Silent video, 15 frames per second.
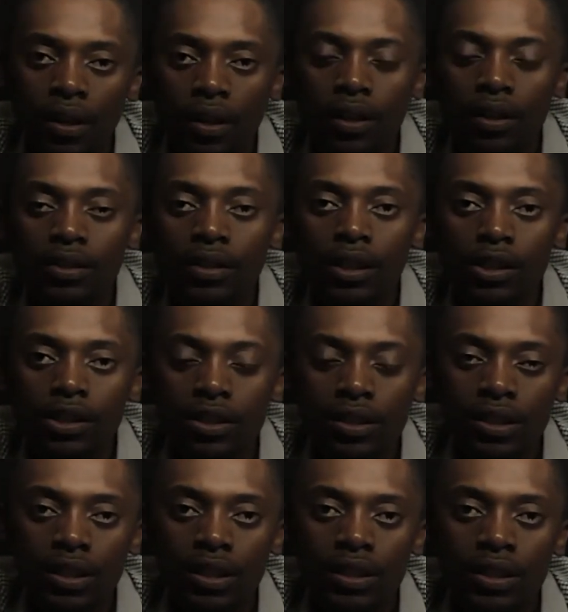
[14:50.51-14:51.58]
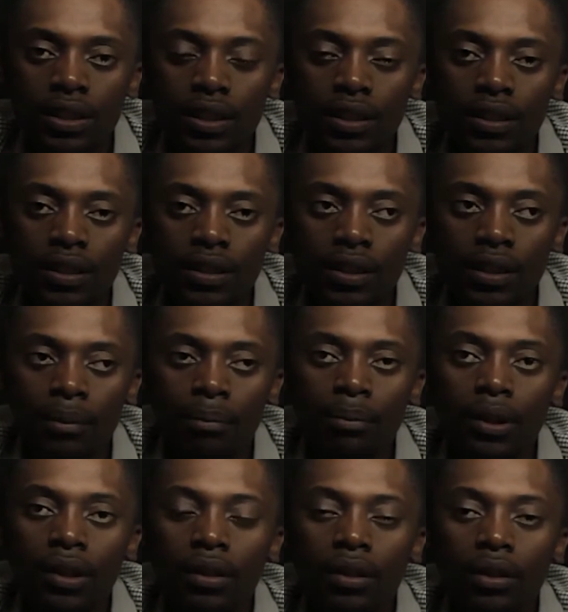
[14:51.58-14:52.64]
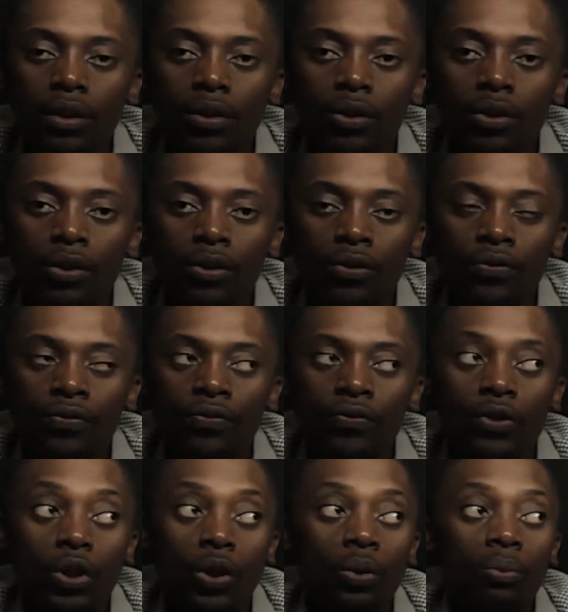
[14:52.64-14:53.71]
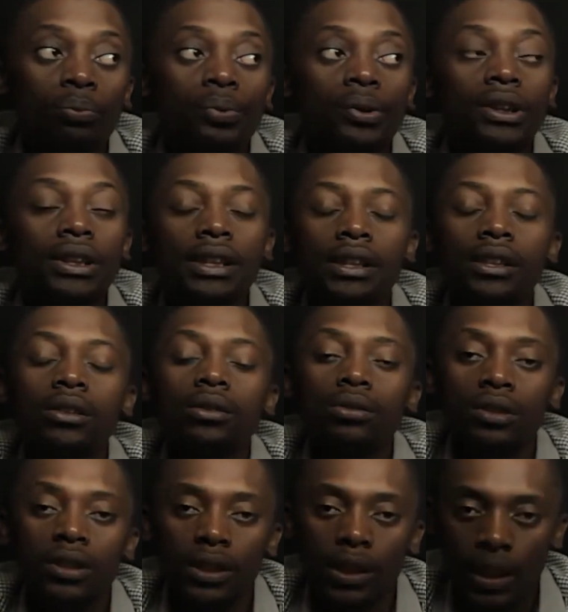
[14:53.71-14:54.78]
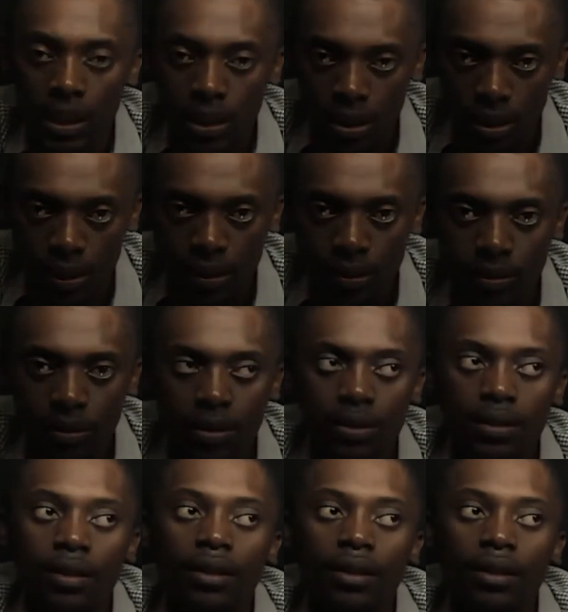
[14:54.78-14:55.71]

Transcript: is actually the number of complete oscillations